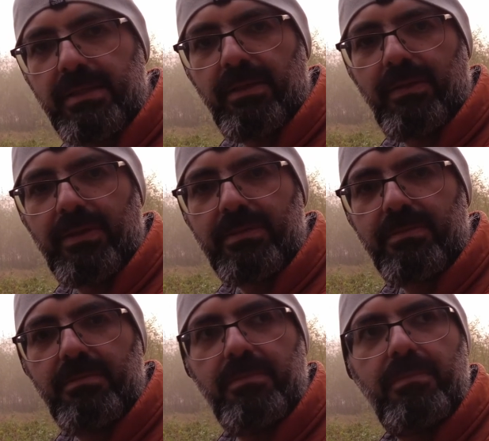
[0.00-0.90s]
so it's
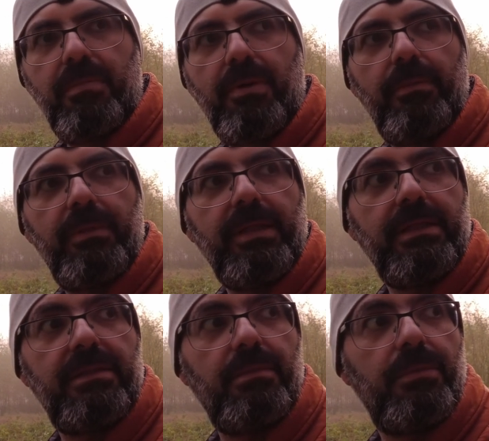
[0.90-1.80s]
probably
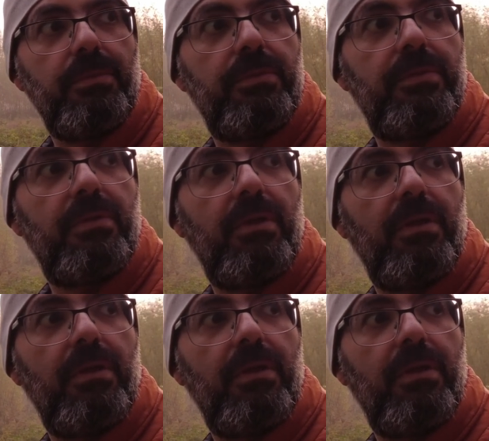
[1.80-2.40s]
a moose.